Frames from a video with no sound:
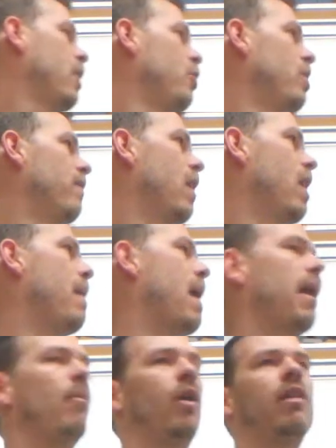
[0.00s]
to do the very
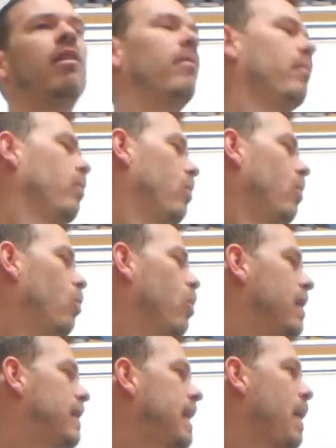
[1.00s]
bottom one.
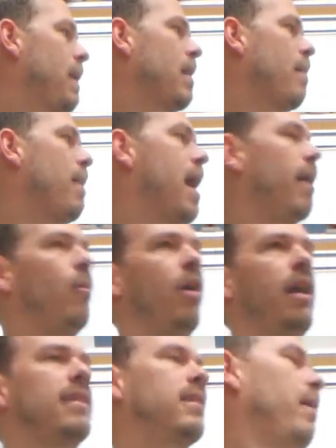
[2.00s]
We're skipping the bottom
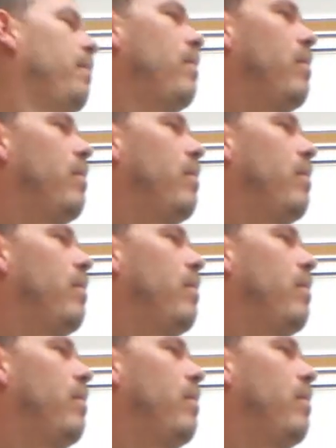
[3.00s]
one. It's a,